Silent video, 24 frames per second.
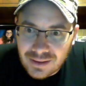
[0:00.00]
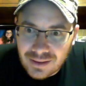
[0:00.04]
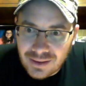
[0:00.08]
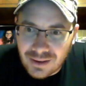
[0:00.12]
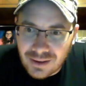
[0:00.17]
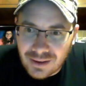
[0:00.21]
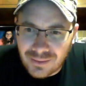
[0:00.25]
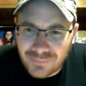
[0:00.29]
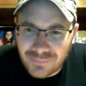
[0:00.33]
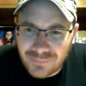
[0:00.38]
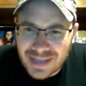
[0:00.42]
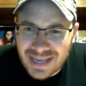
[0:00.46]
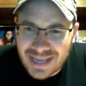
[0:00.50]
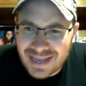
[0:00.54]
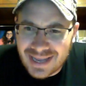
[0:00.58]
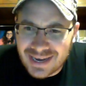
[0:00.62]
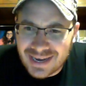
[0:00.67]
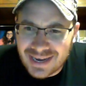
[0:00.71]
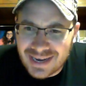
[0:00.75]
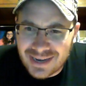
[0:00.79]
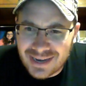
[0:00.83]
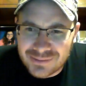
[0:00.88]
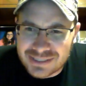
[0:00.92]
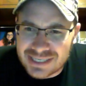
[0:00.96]
Oh man,
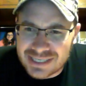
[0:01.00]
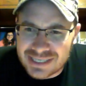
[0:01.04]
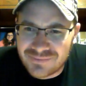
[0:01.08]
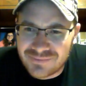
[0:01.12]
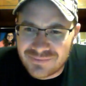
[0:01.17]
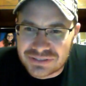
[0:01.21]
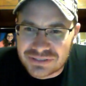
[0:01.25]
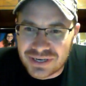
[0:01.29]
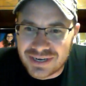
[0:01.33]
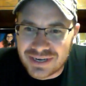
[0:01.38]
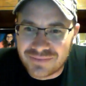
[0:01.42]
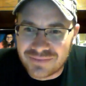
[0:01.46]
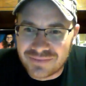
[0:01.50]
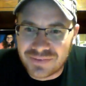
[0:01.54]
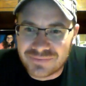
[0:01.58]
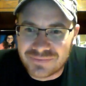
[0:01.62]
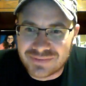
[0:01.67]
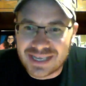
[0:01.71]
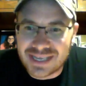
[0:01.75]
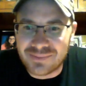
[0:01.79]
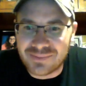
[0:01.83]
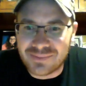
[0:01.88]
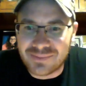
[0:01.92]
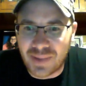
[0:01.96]
I would never trade a
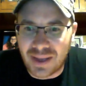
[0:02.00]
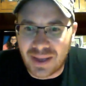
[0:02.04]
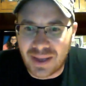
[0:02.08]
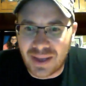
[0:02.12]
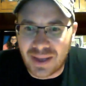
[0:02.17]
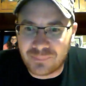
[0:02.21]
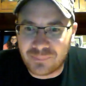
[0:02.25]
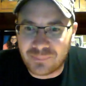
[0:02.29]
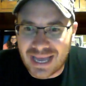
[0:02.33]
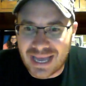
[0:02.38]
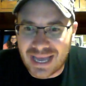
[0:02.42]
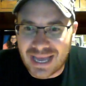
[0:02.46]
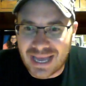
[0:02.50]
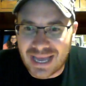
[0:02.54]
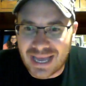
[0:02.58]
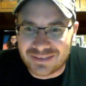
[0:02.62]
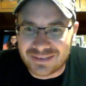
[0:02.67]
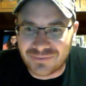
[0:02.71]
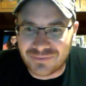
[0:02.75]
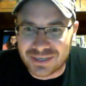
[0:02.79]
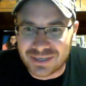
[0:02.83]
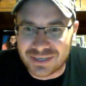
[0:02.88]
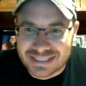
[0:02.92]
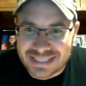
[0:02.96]
15-pound bass
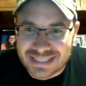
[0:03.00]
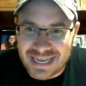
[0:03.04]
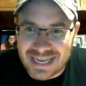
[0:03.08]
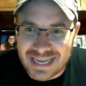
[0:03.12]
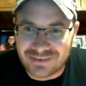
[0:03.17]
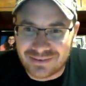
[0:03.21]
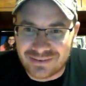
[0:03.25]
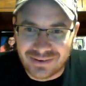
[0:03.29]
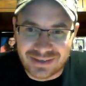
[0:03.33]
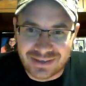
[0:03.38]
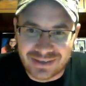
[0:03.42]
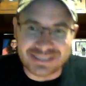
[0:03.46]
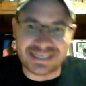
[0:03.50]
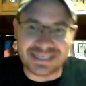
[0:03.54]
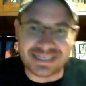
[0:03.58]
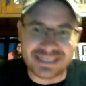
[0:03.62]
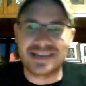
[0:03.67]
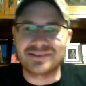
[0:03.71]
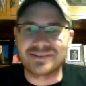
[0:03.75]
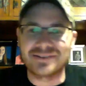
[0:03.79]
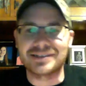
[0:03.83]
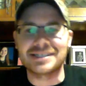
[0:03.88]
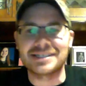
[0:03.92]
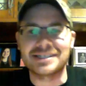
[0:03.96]
for a Xander. A
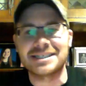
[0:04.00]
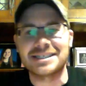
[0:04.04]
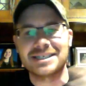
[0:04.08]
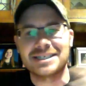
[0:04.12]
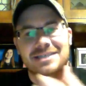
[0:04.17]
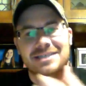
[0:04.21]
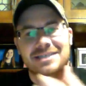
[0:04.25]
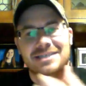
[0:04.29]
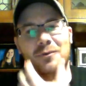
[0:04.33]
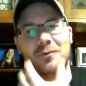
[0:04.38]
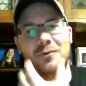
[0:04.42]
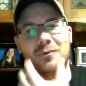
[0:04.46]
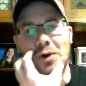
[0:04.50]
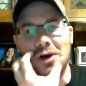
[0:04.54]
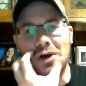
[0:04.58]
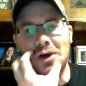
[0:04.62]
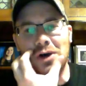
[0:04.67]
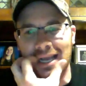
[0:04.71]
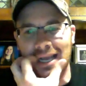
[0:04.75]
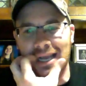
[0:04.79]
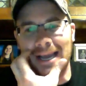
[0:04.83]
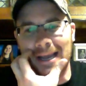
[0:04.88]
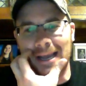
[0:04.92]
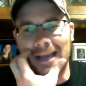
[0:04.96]
Xander is just a
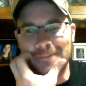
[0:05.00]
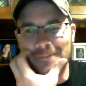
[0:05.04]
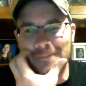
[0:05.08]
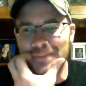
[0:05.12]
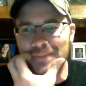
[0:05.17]
walleye.